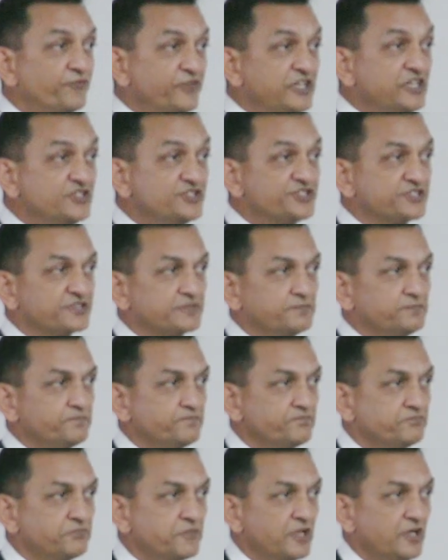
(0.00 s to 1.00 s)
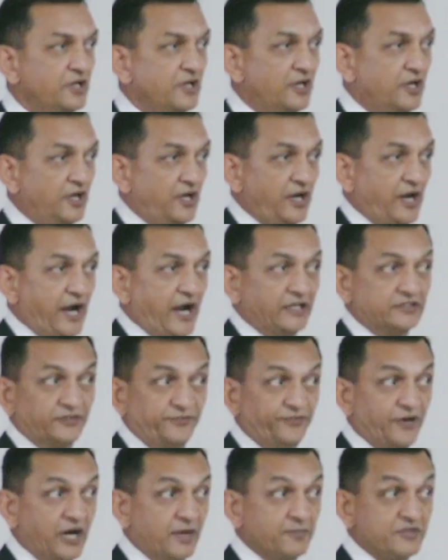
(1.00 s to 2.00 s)
weeds, and the
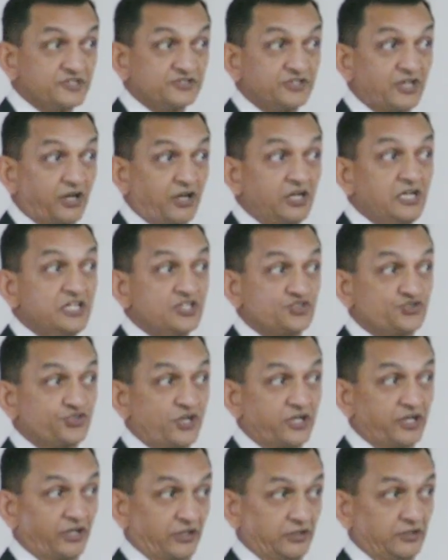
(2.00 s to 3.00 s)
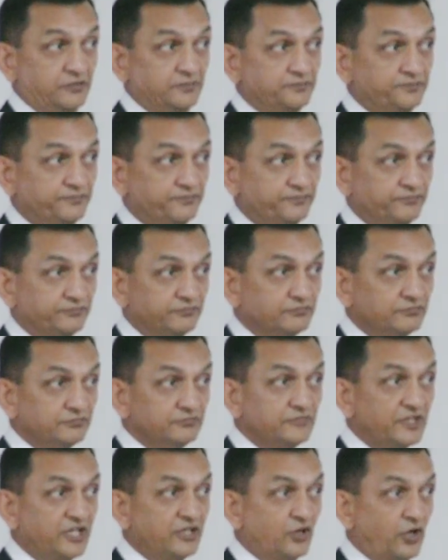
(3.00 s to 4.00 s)
farmers, they really
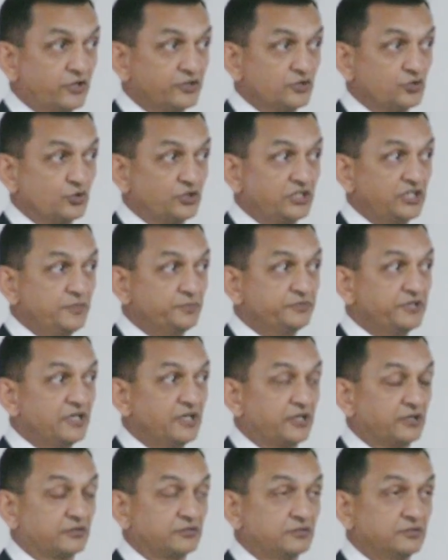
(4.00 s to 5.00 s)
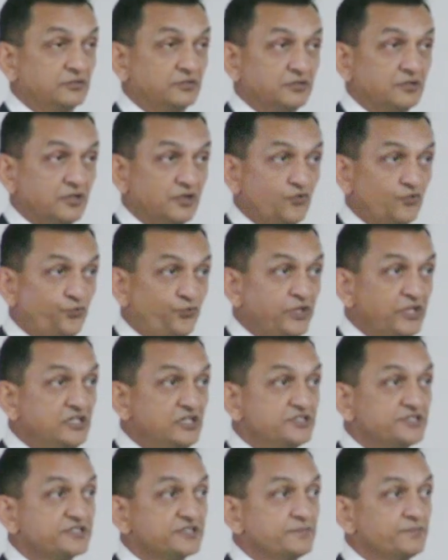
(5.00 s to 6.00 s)
struggled in order to keep their
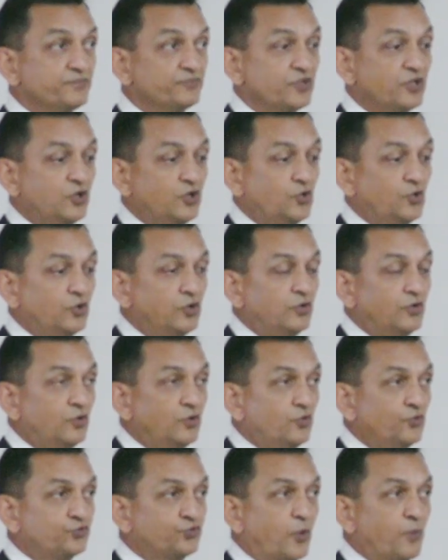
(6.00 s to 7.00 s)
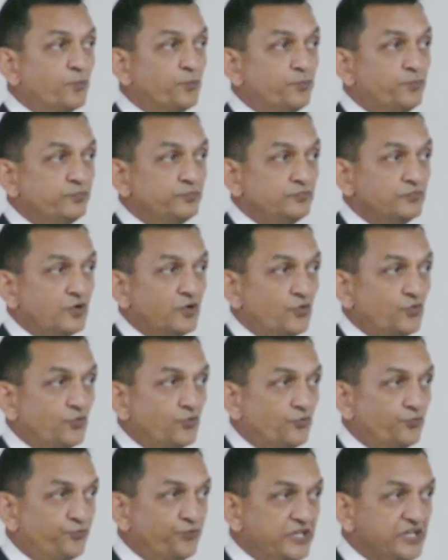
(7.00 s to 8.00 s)
fields
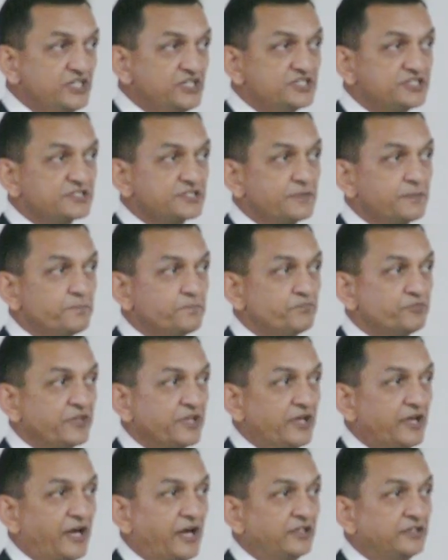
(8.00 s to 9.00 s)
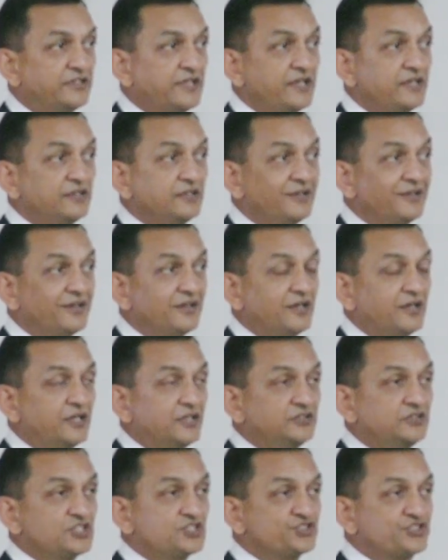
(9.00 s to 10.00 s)
from weeds. And
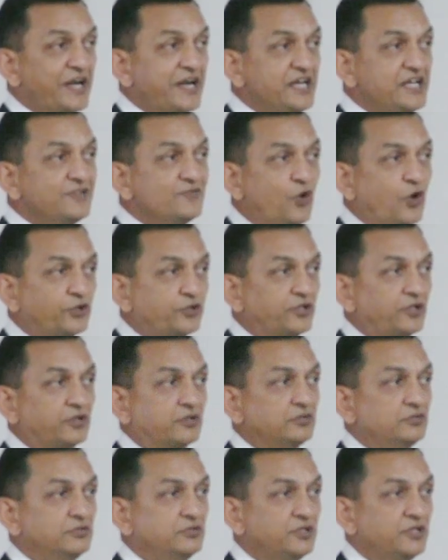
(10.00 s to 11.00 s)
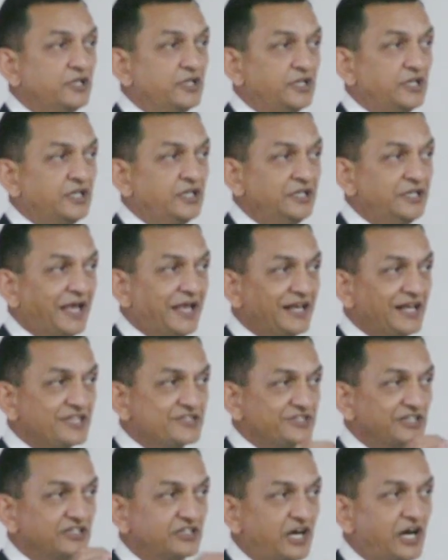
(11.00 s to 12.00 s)
then the standing water in
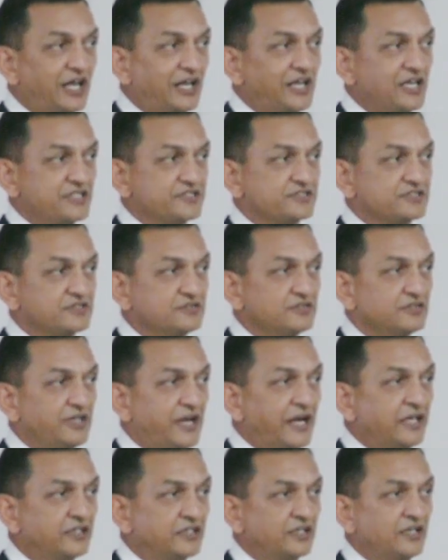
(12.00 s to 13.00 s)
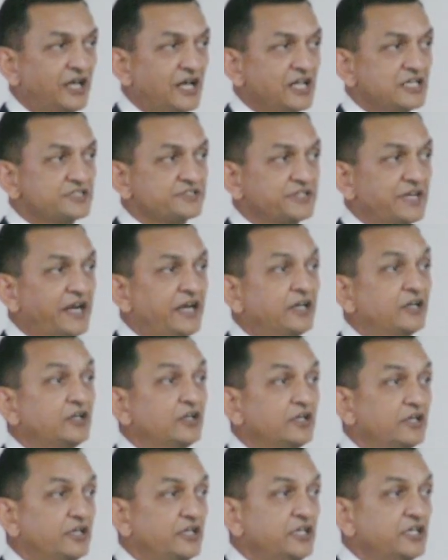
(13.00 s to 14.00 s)
nalas and khalas and canals
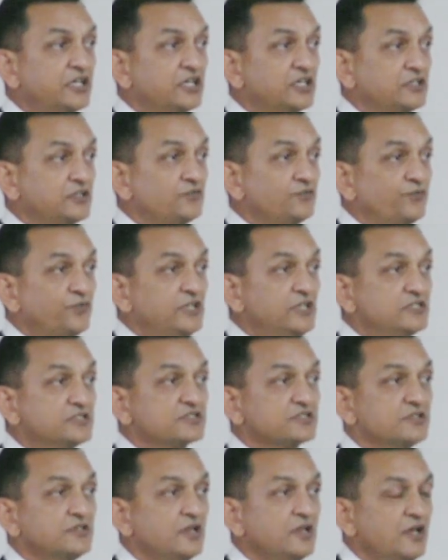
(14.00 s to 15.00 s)
and irrigated fields